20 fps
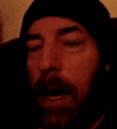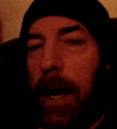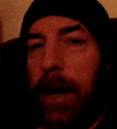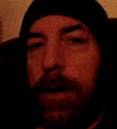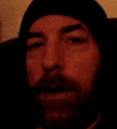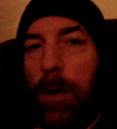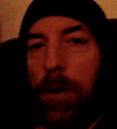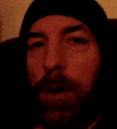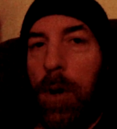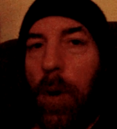
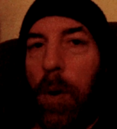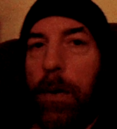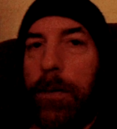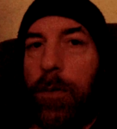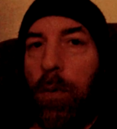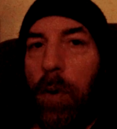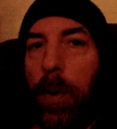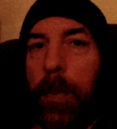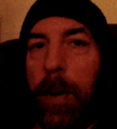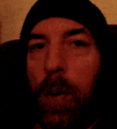I don't know
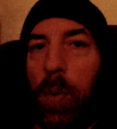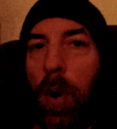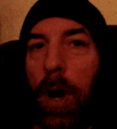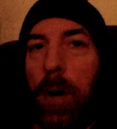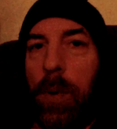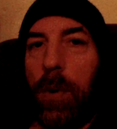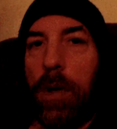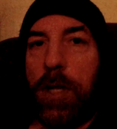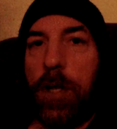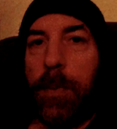if women
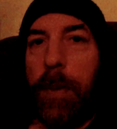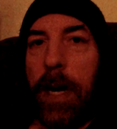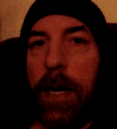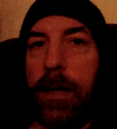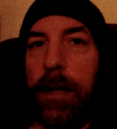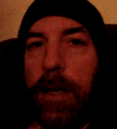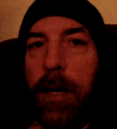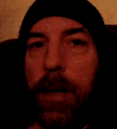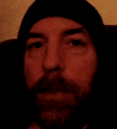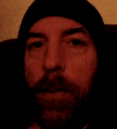want
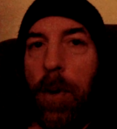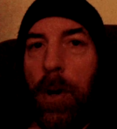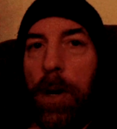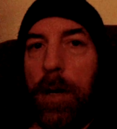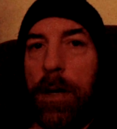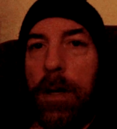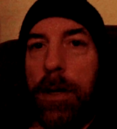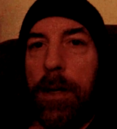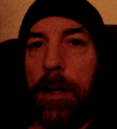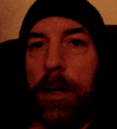respect
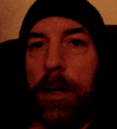anymore.